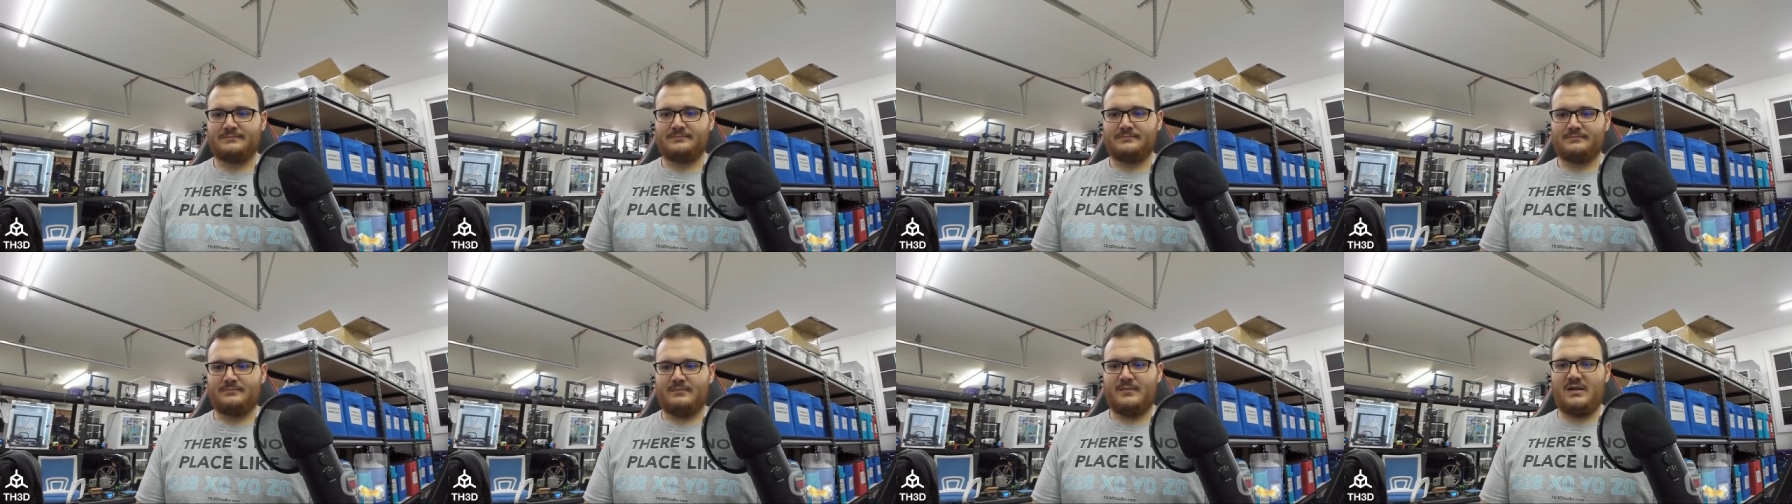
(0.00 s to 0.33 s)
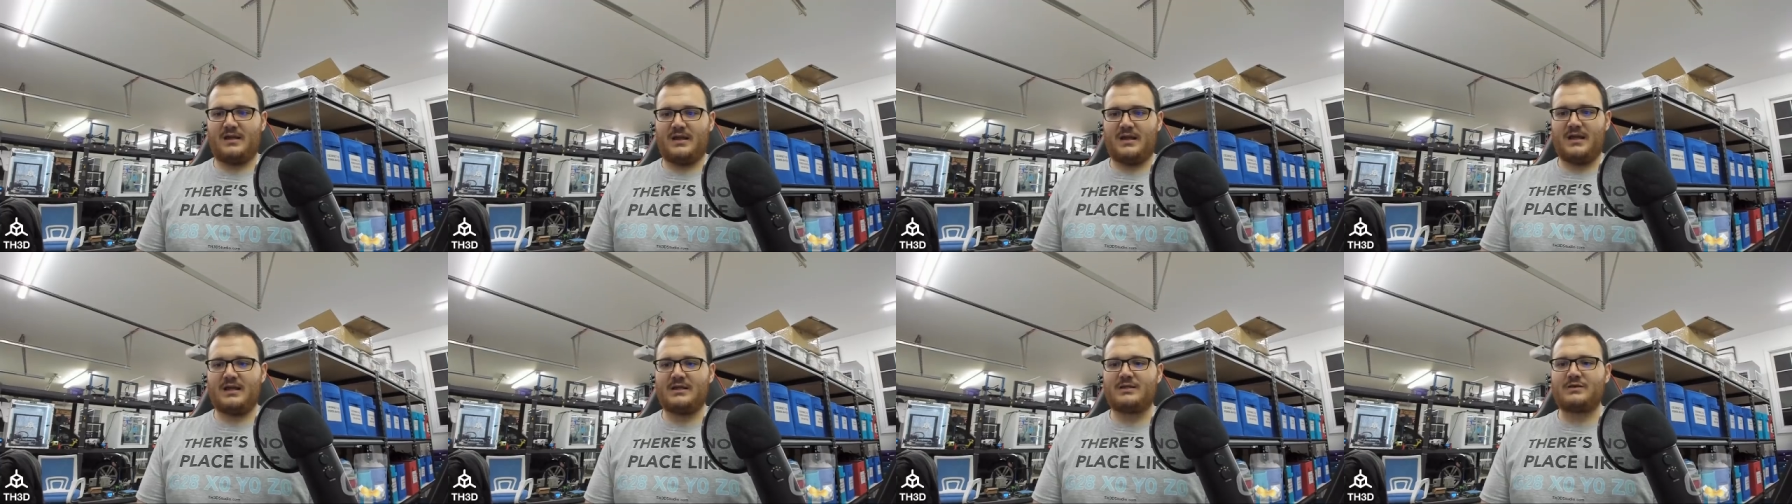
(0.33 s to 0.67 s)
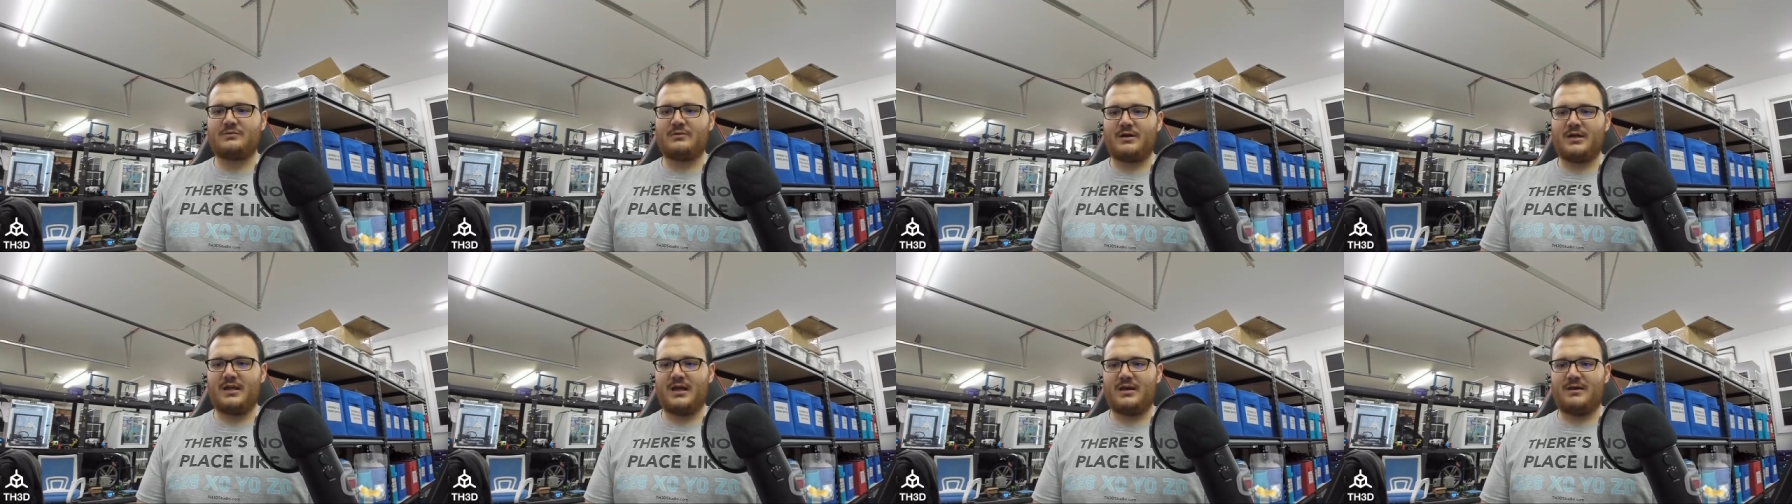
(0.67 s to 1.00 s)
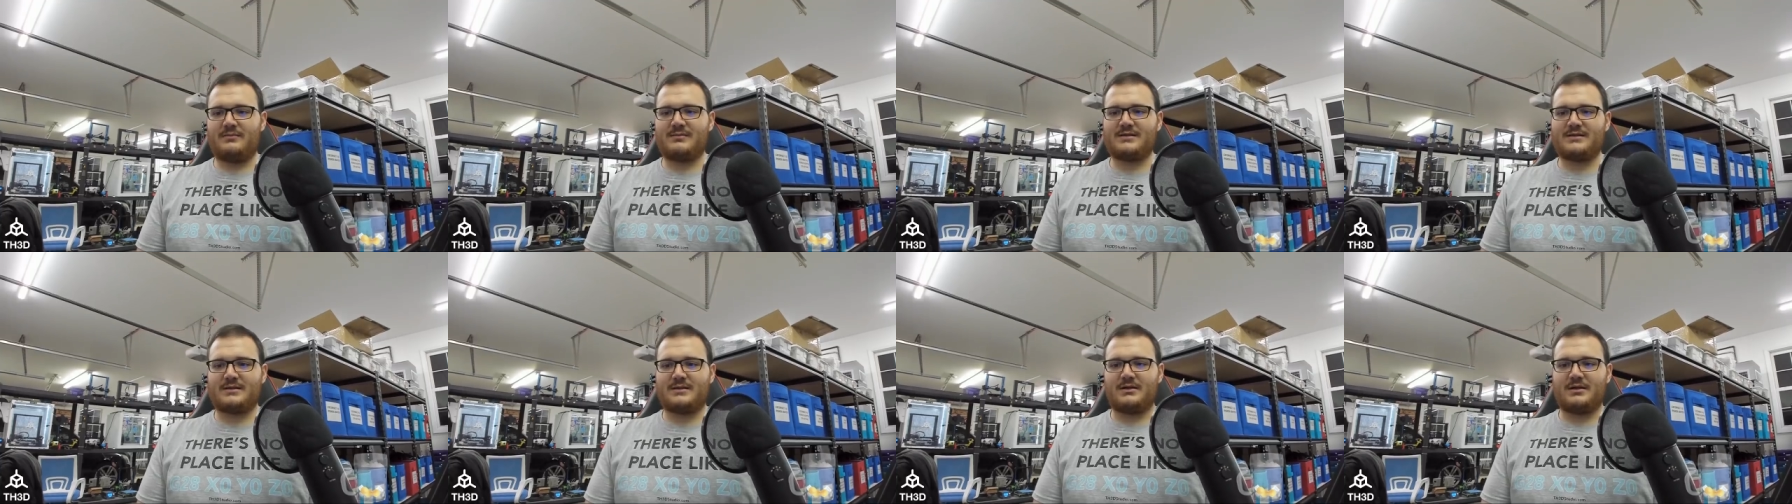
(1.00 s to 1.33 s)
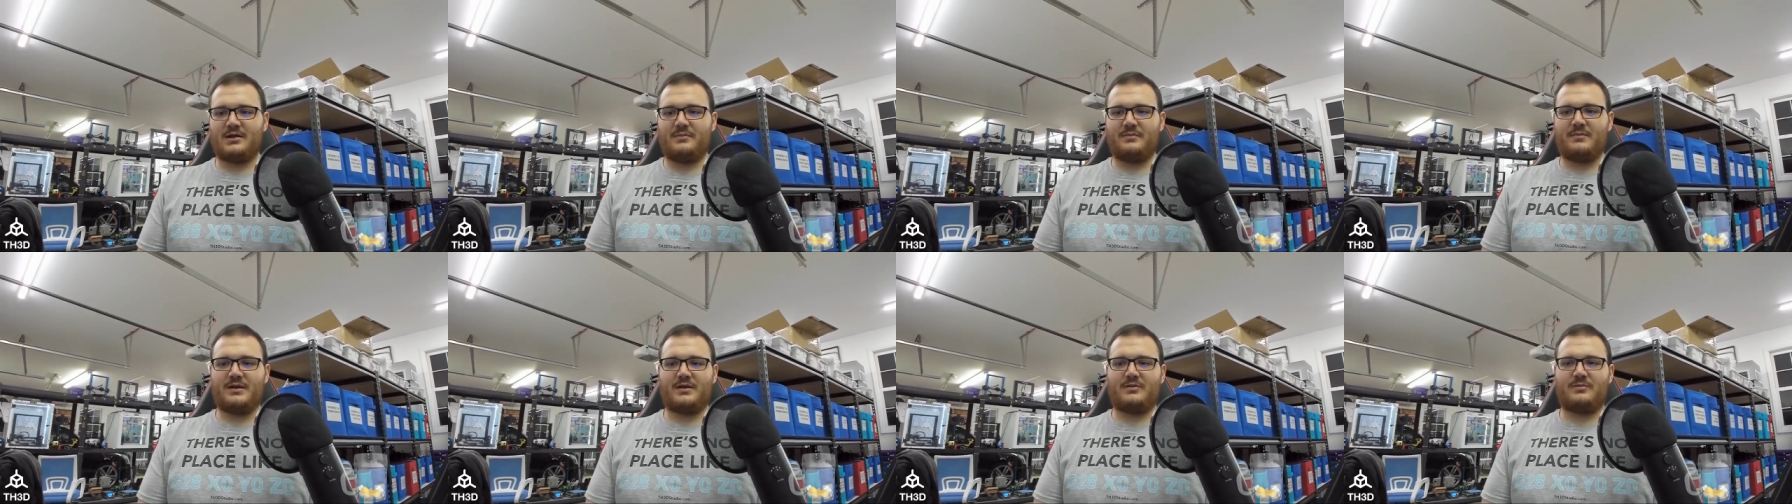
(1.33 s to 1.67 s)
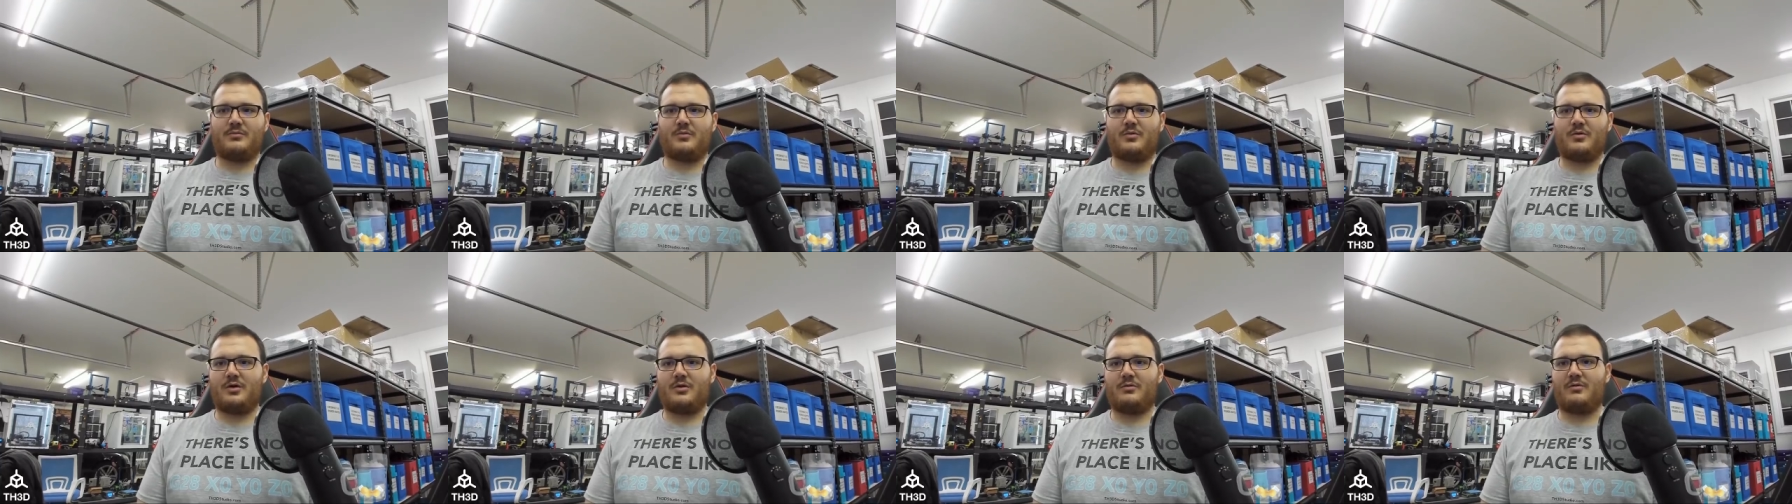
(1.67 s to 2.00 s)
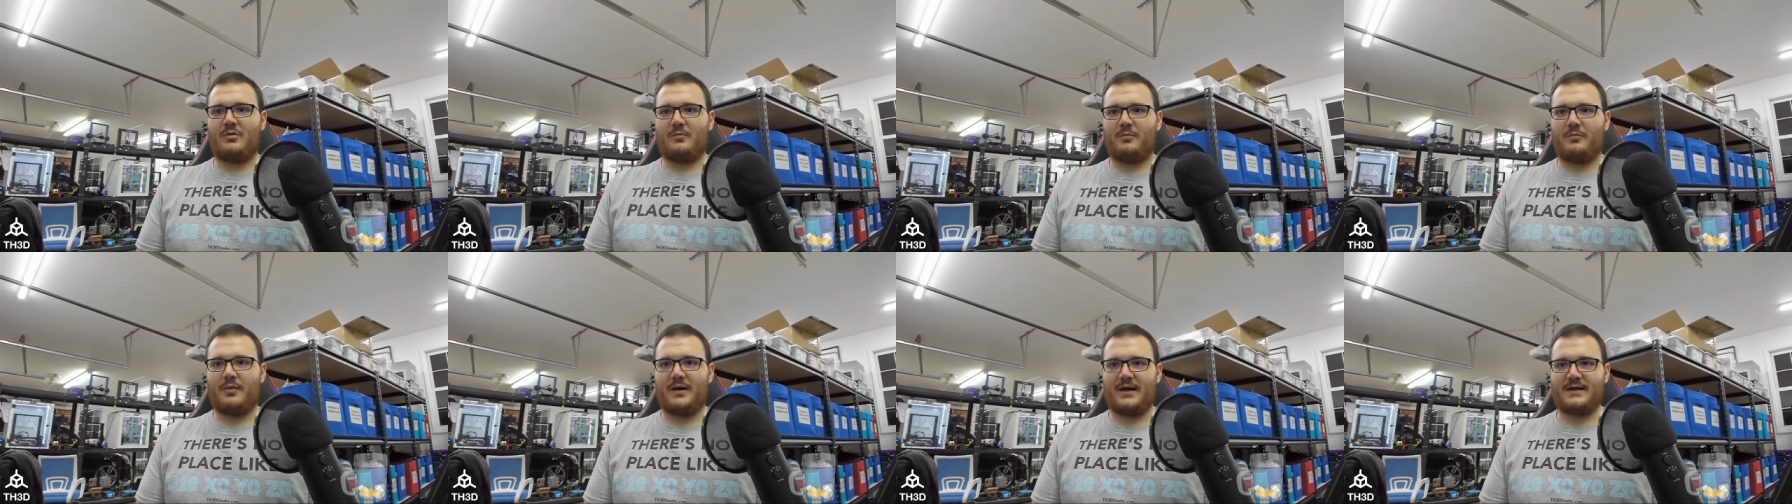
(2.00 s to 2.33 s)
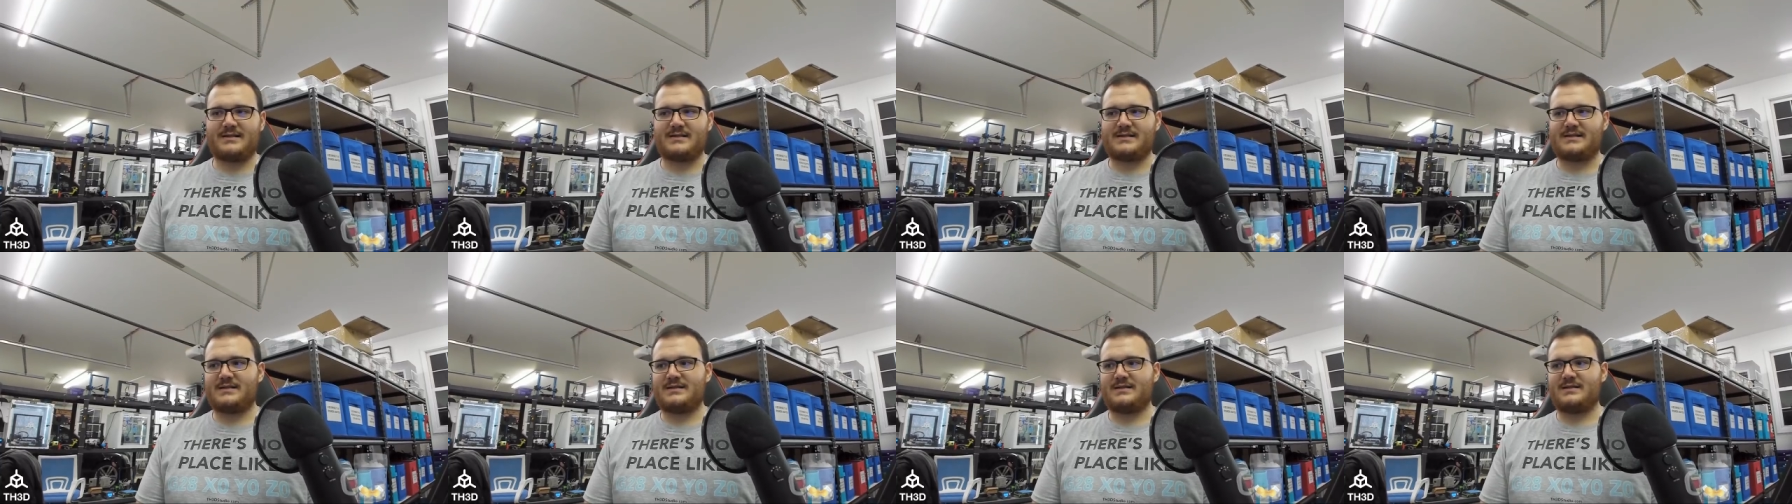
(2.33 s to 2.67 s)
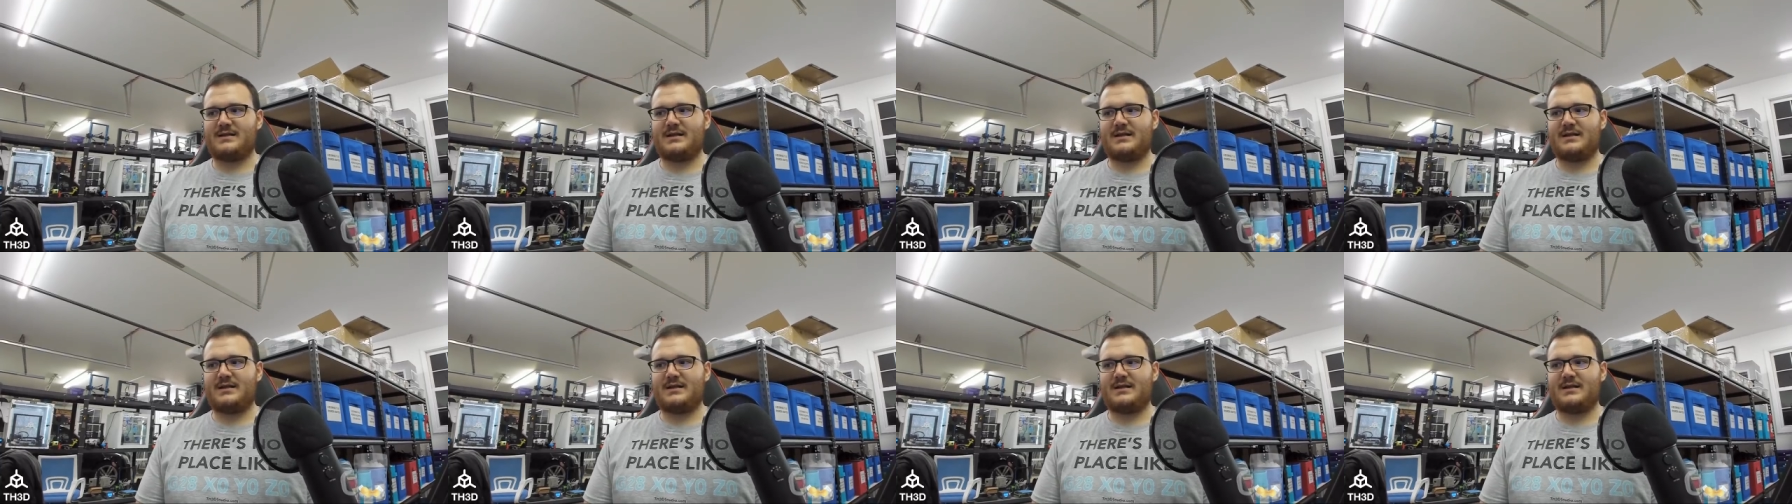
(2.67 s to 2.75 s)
Yeah, the A20M is a little bit more robust